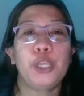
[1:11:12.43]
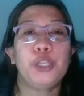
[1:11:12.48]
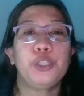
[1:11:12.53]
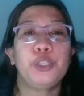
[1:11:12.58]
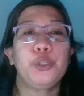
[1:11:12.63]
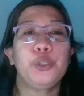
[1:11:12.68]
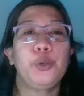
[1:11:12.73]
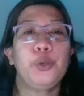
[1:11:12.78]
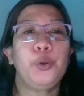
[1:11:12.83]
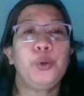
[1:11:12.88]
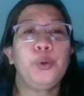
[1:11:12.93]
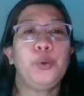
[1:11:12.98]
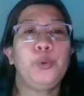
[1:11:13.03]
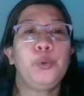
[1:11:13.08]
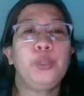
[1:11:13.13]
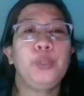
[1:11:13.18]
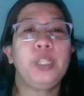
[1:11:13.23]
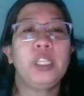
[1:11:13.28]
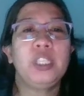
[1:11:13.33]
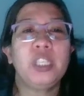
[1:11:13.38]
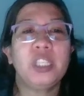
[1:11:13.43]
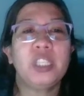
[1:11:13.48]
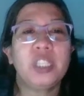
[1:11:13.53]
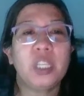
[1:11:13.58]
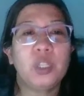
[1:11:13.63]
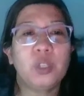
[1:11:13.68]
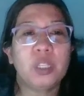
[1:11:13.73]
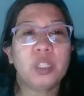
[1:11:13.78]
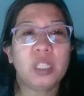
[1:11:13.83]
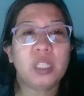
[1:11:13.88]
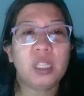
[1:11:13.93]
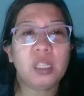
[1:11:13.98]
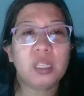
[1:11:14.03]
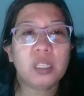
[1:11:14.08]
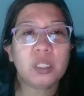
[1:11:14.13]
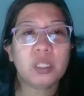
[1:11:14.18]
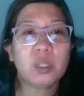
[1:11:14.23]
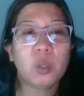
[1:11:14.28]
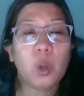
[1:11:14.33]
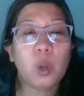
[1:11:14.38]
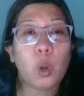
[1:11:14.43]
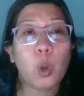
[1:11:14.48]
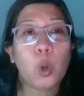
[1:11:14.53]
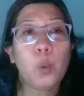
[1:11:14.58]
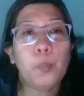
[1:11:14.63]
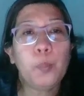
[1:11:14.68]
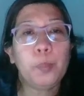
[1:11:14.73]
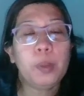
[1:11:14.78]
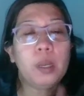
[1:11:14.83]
So this is an oscilloscope.